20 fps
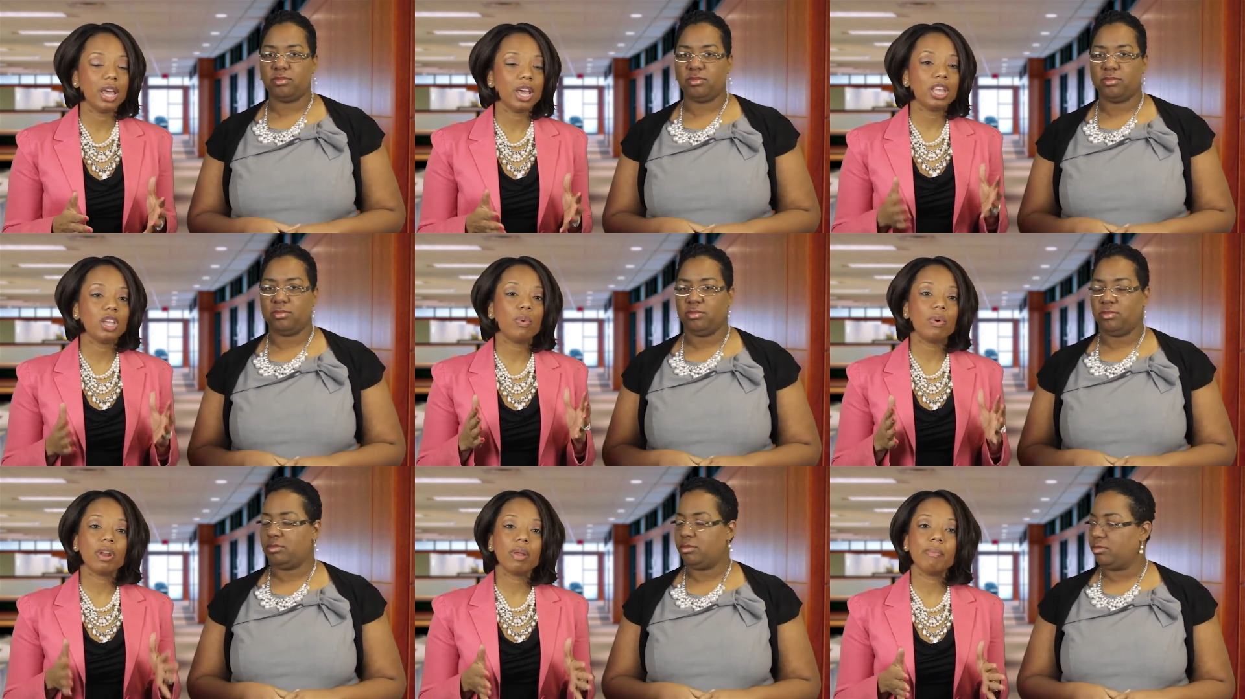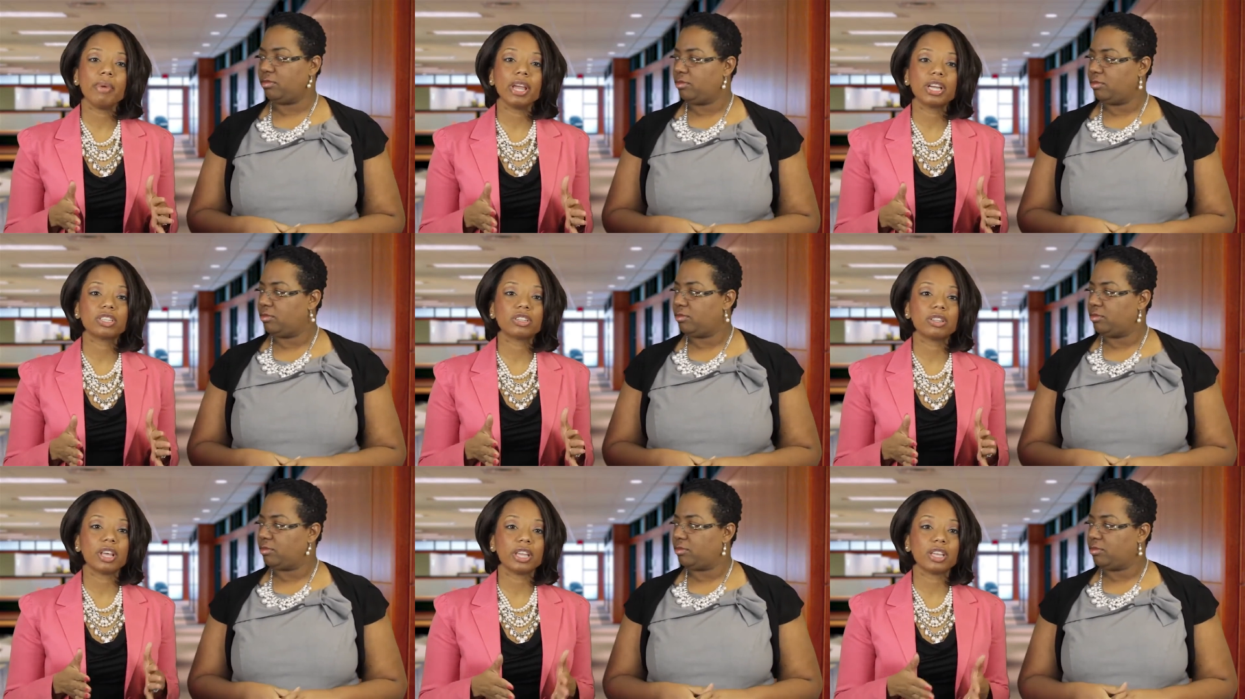Speaker 1: You want to
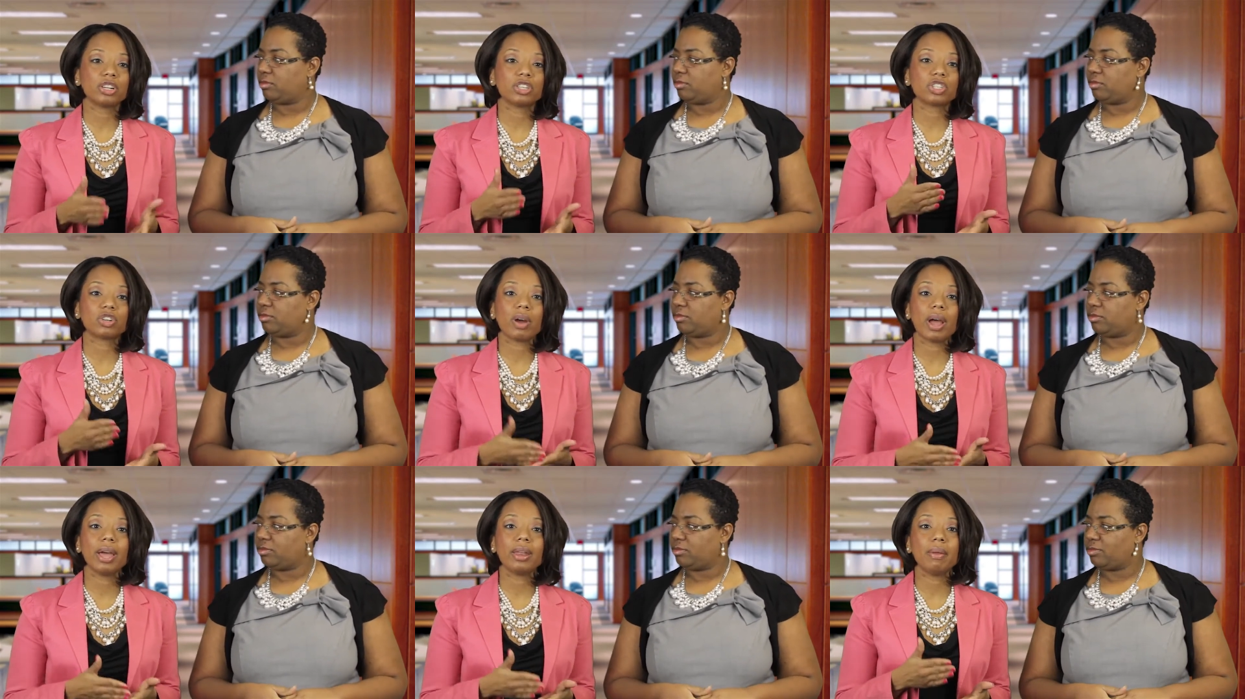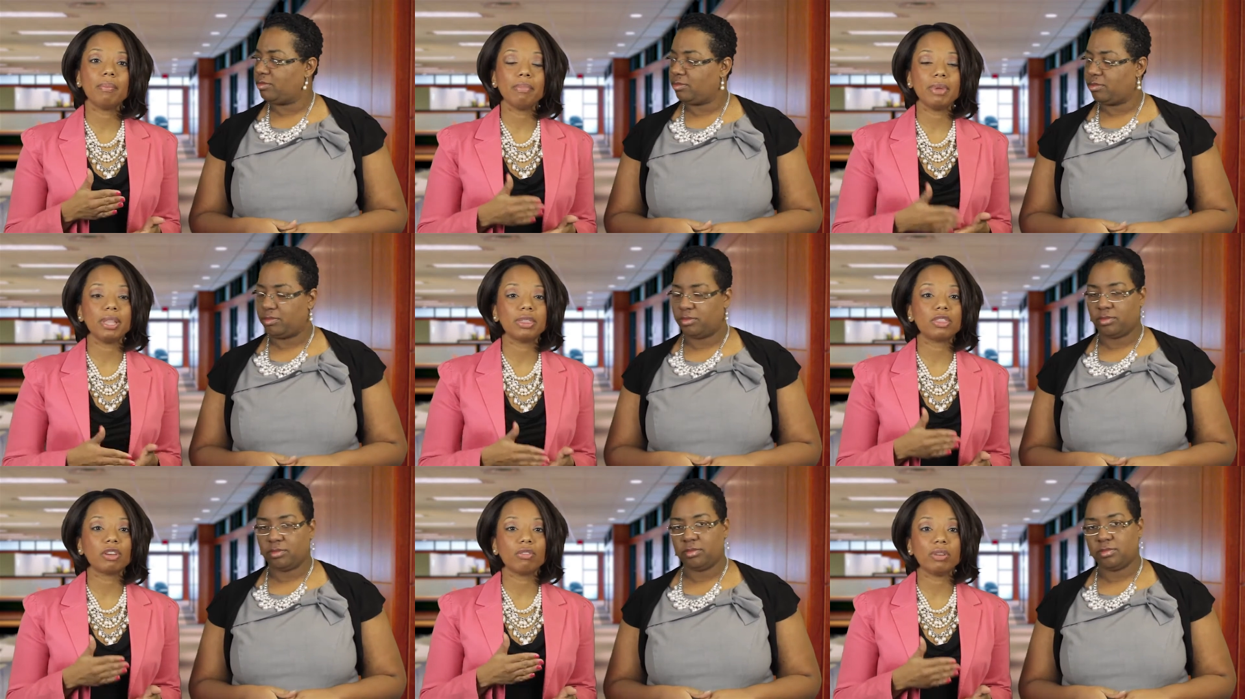make sure that you're trying to
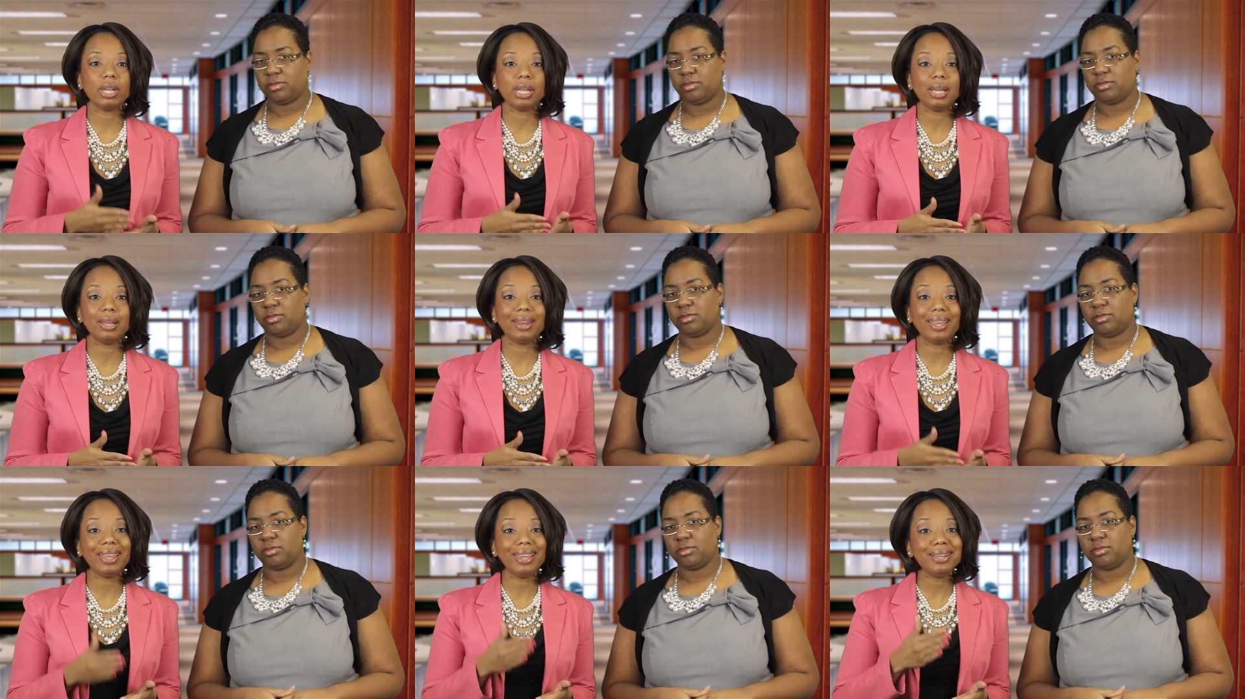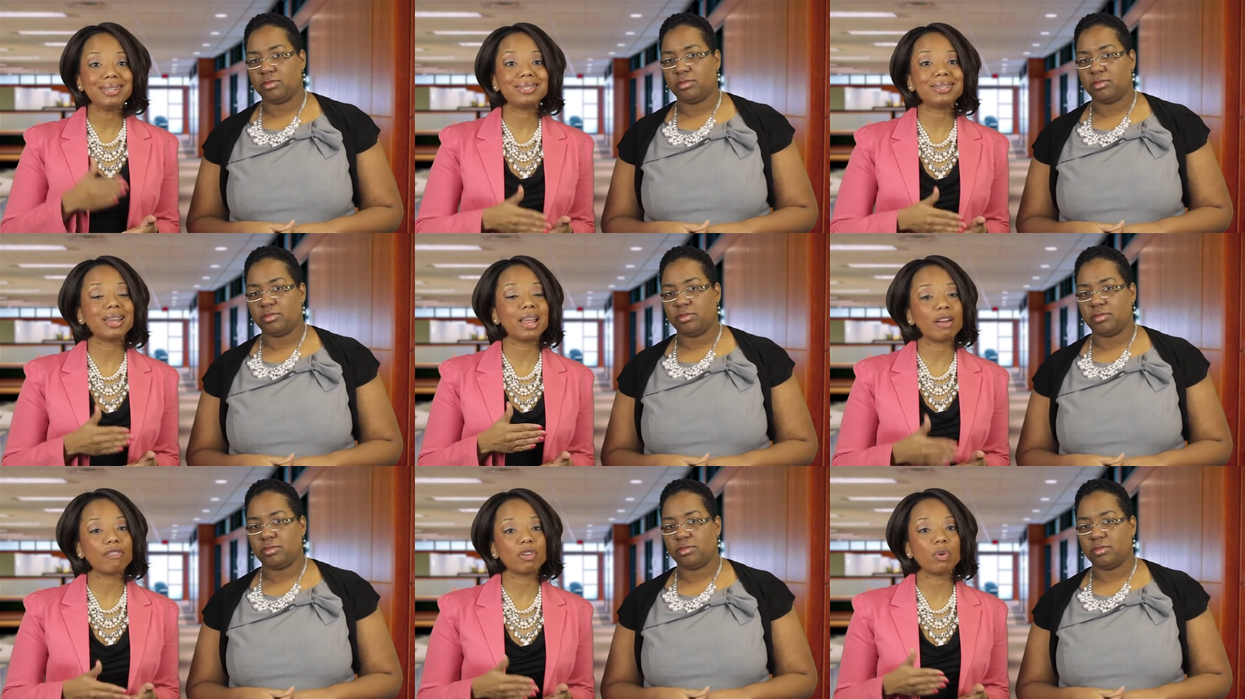meet their need, each
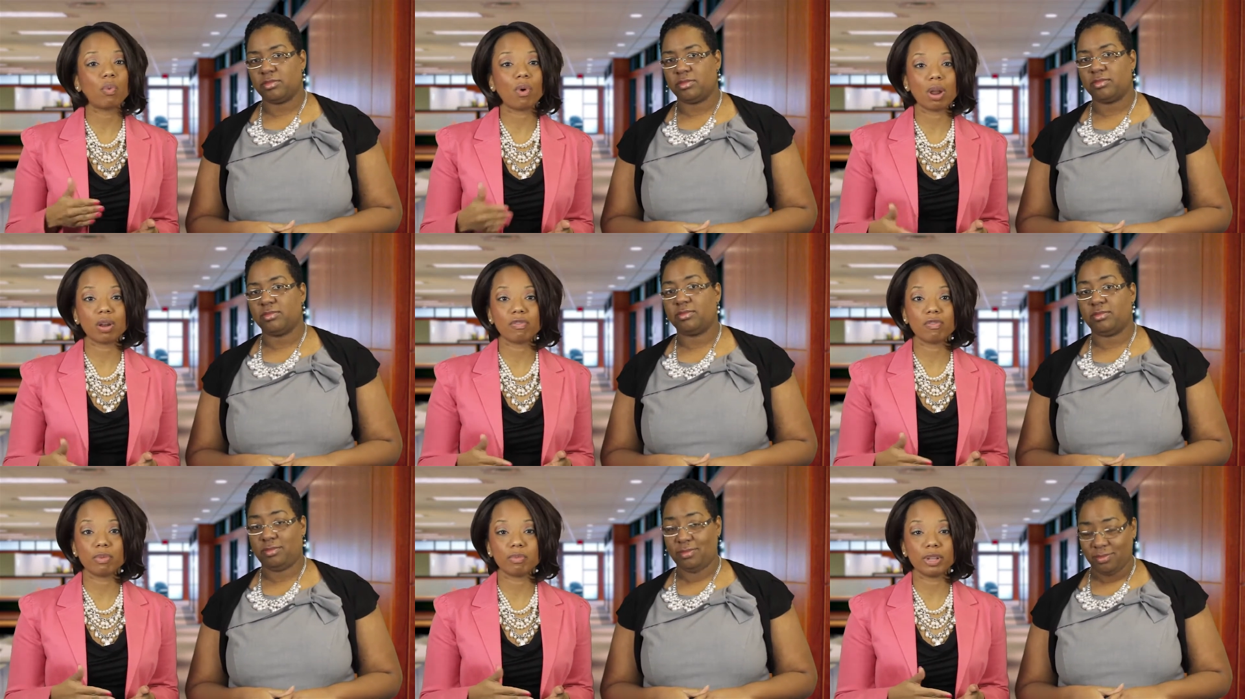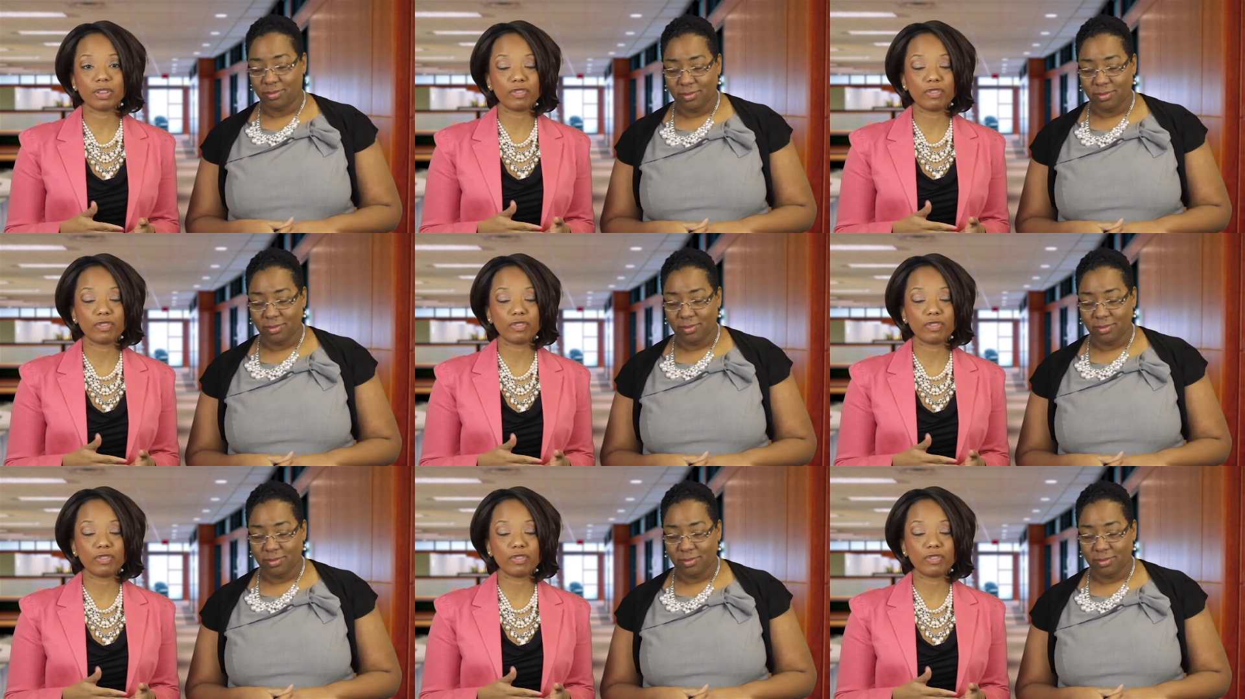and every one of them.